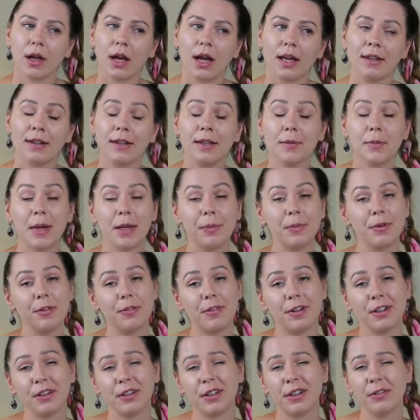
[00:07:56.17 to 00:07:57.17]
and it might be
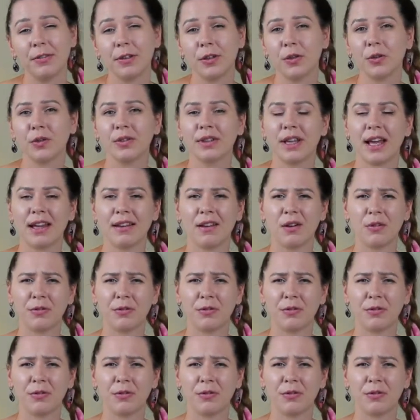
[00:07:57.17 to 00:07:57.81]
very difficult and